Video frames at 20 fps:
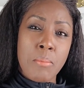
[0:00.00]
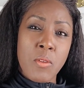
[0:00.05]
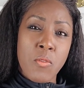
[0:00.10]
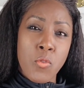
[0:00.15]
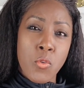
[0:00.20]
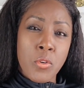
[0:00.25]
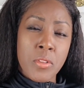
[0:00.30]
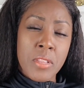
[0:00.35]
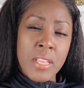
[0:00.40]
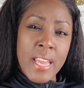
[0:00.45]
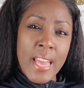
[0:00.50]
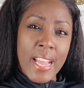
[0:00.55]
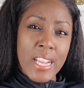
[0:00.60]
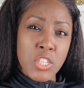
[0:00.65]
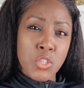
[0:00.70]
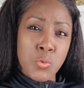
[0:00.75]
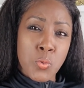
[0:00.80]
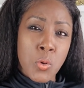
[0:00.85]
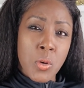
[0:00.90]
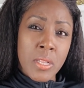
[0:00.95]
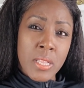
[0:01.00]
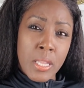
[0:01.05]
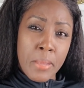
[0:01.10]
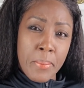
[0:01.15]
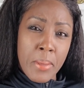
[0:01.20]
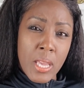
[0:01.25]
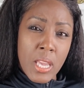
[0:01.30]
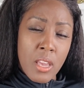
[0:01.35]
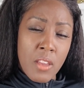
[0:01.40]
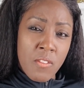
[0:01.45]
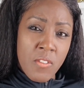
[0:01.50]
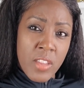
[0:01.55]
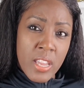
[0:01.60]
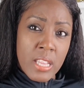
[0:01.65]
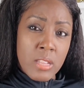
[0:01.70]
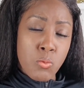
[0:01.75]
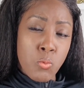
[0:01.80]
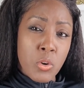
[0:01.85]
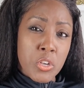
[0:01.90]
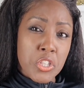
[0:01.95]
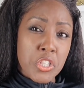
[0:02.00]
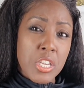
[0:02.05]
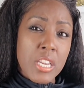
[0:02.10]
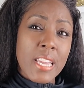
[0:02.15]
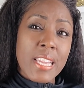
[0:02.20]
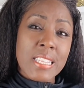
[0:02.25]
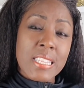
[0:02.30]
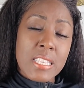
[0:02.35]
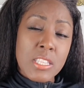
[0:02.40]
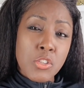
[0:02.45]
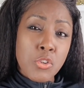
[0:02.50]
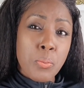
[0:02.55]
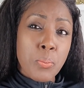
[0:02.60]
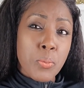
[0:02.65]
before the actual Olympic event, where she can still